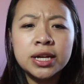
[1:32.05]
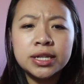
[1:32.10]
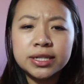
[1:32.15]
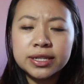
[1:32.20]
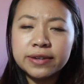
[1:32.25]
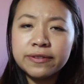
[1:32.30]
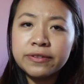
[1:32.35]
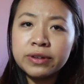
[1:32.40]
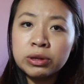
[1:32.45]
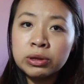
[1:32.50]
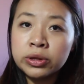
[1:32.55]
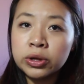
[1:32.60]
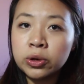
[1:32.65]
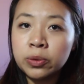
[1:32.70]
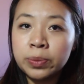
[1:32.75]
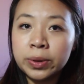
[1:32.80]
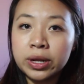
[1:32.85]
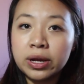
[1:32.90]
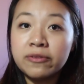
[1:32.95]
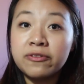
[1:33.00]
to give it a
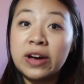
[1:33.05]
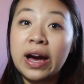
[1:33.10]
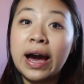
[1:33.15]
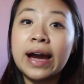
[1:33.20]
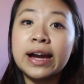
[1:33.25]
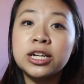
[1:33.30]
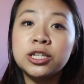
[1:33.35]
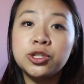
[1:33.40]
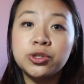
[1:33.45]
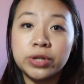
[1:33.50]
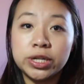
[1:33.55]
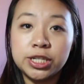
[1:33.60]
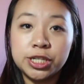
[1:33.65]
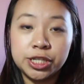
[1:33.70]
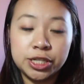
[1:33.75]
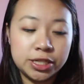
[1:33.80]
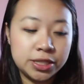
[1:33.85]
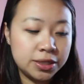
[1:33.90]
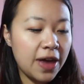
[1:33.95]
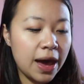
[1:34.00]
little bit of hydration.